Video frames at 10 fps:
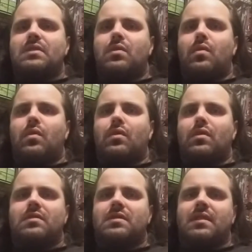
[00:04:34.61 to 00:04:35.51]

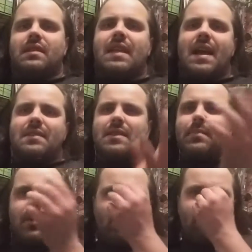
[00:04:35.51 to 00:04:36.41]
or yeah,
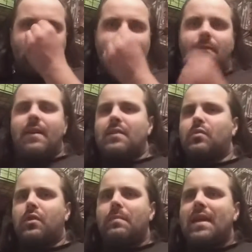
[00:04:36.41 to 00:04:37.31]
something along that effect,
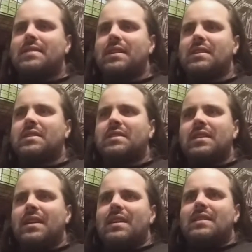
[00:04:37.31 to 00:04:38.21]
where you basically just
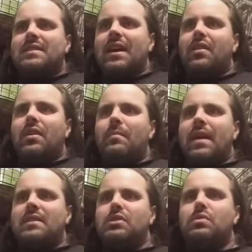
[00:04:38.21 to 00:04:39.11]
tell them
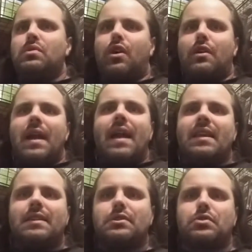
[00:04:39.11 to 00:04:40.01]
that you are not
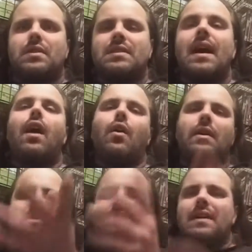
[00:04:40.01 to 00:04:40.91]
interested.
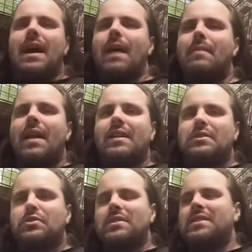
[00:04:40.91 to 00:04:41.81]
Oh, I'm not
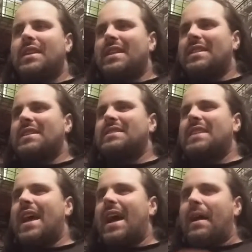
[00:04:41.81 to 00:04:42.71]
interested in this.
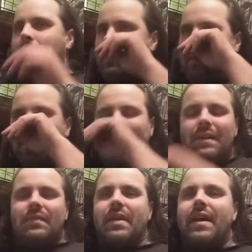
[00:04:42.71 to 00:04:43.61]
Yeah,
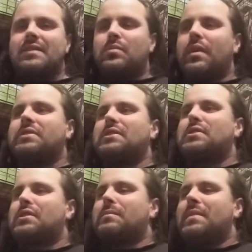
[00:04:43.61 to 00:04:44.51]
that is what the
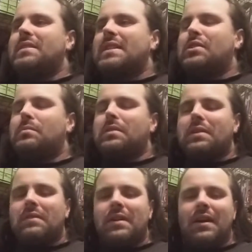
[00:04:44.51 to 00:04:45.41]
term is. I do
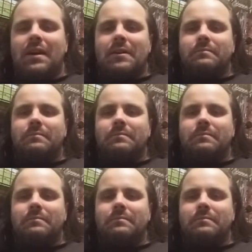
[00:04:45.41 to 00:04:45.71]
believe it.